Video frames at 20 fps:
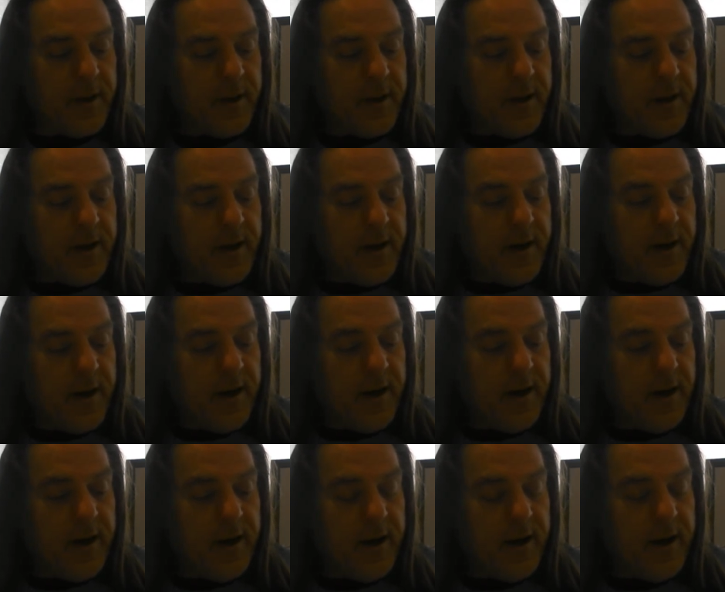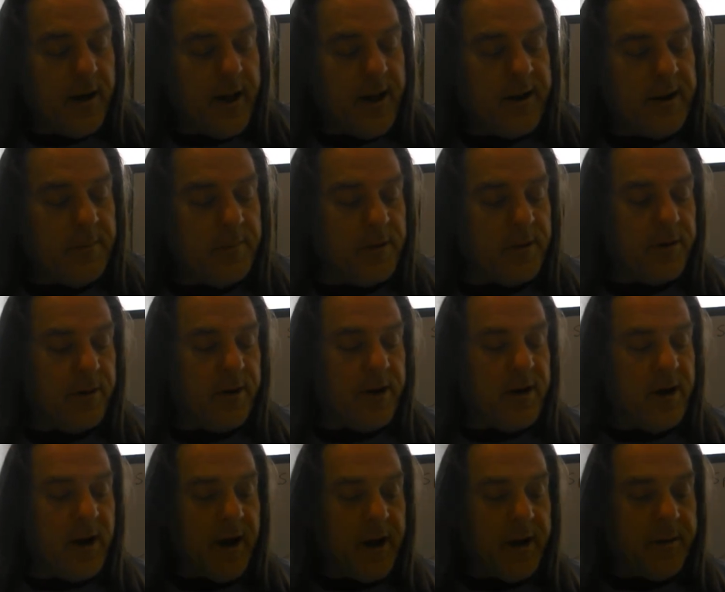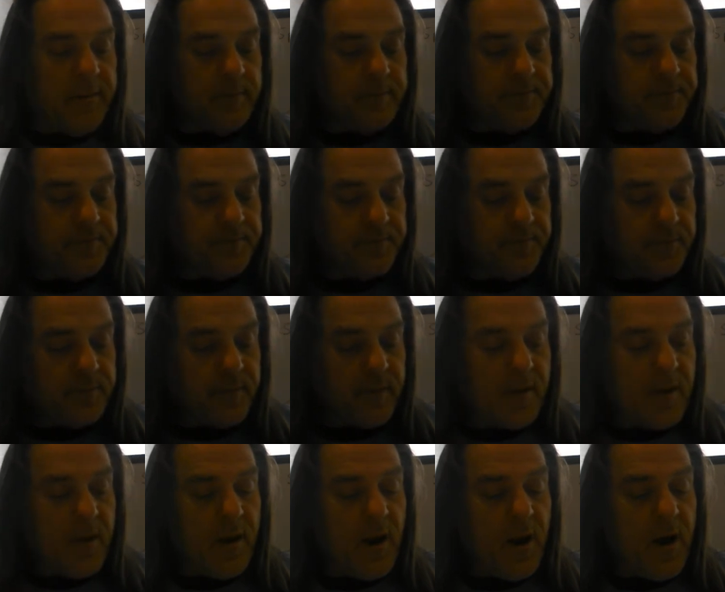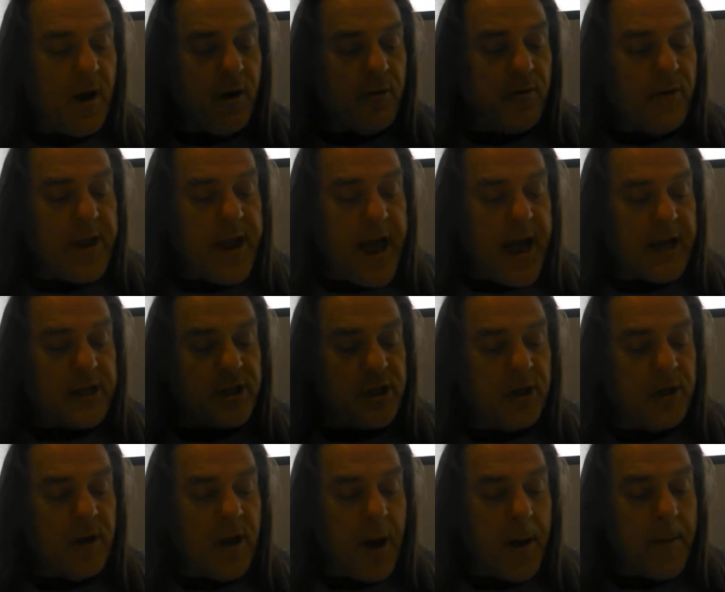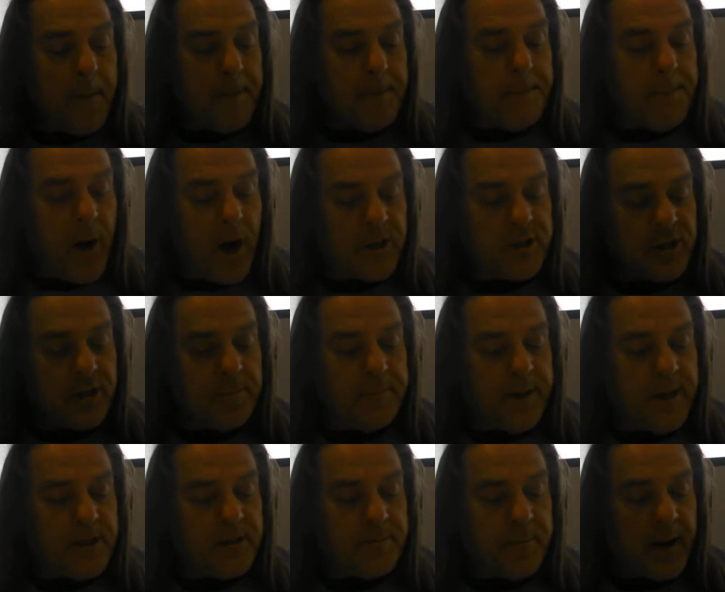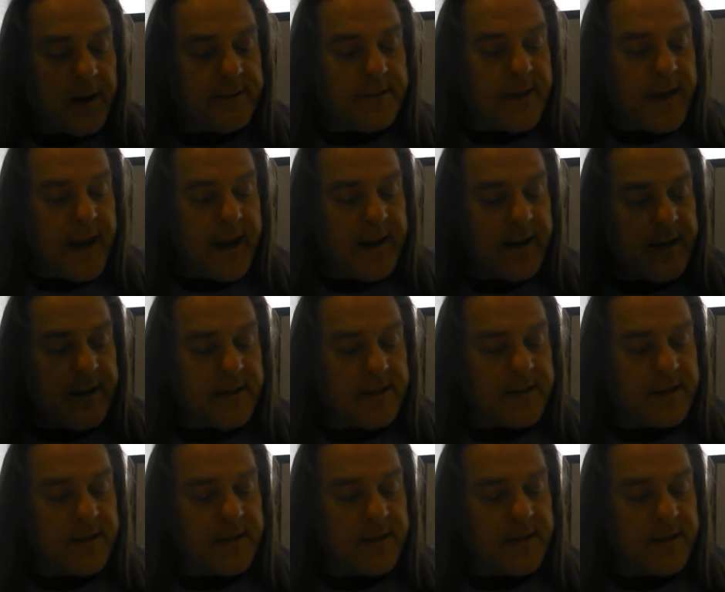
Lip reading: And number 39, a reaction must be spontaneous